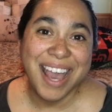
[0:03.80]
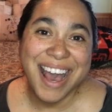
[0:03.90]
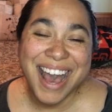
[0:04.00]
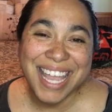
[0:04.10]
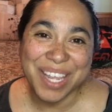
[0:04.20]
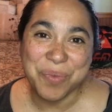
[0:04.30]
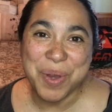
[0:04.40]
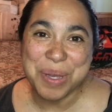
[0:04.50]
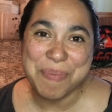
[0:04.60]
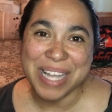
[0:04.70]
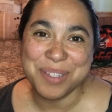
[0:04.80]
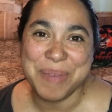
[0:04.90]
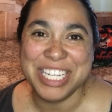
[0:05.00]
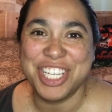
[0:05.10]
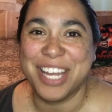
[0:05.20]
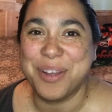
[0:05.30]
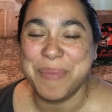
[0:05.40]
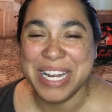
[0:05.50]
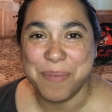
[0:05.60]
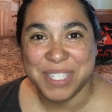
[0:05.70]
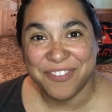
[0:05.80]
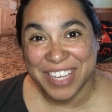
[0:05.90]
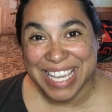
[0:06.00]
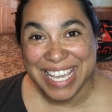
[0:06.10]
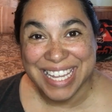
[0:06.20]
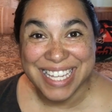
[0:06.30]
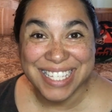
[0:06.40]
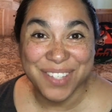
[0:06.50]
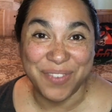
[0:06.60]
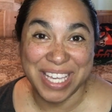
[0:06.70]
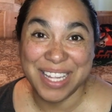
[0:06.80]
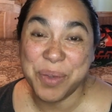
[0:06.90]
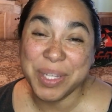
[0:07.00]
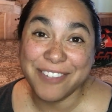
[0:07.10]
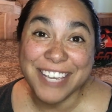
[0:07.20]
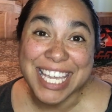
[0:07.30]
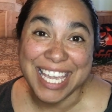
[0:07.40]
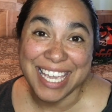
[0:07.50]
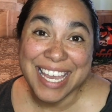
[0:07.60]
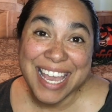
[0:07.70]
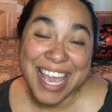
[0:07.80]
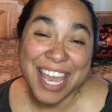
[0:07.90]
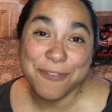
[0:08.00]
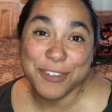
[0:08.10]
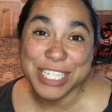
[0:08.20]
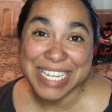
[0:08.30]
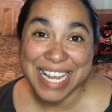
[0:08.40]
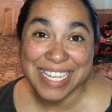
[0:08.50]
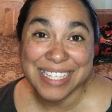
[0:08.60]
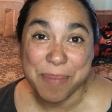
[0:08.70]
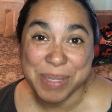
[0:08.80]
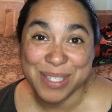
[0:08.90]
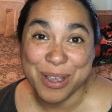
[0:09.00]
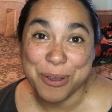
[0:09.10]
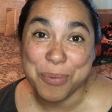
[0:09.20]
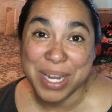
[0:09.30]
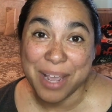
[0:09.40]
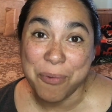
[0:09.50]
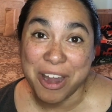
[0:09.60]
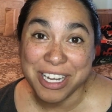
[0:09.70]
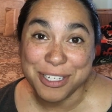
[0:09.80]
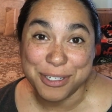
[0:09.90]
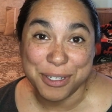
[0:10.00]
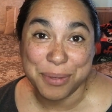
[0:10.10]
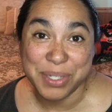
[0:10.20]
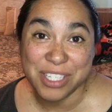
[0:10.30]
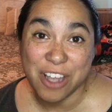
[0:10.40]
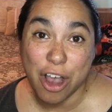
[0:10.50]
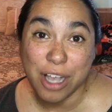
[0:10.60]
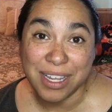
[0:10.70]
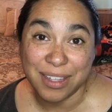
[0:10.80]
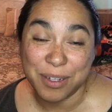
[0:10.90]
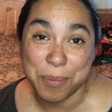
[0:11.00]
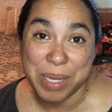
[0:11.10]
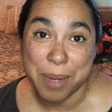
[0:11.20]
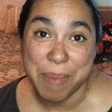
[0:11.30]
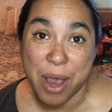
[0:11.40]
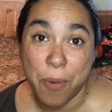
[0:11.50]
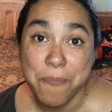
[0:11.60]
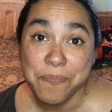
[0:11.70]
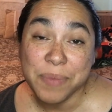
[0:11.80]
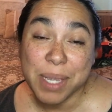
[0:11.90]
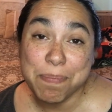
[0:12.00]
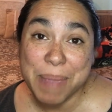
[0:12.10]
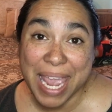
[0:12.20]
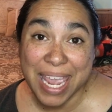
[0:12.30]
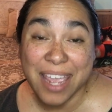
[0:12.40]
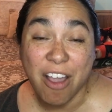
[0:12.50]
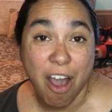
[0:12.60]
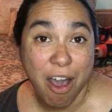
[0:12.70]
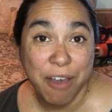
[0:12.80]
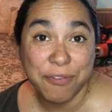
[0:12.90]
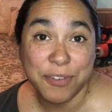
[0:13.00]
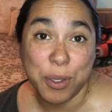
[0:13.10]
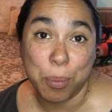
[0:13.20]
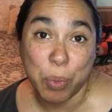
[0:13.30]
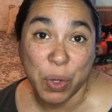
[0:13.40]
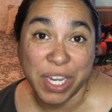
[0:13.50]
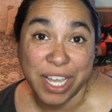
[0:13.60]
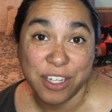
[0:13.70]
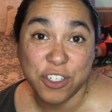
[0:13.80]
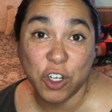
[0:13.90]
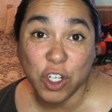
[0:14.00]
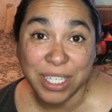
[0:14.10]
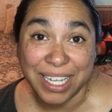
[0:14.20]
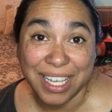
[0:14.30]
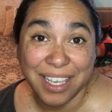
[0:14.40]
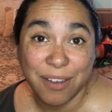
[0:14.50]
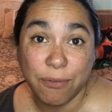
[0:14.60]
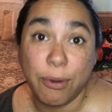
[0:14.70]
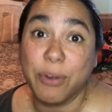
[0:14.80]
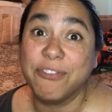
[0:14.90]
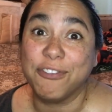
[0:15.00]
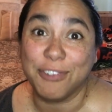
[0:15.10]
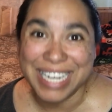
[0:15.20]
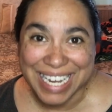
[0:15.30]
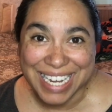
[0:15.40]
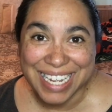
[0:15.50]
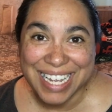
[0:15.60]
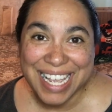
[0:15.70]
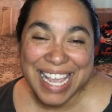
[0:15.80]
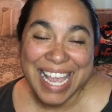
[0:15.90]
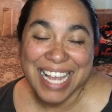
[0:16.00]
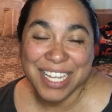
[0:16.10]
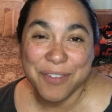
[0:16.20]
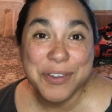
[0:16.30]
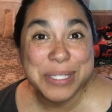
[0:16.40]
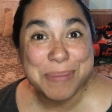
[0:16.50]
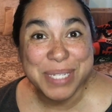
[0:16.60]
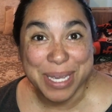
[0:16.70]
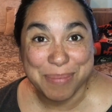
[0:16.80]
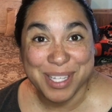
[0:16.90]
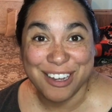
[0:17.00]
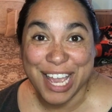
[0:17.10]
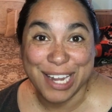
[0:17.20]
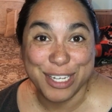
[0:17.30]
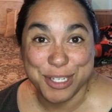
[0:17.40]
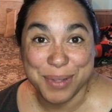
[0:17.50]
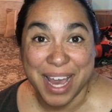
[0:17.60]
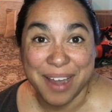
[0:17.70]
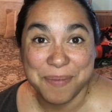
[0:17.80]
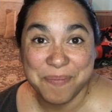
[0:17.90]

Hi, and welcome back to my channel. My name is Vicky, and this is Vida with Vicky. And for today's episode, what I wanted to do was talk a little bit about paying off your mortgage early for free and give you some tips on how to do that.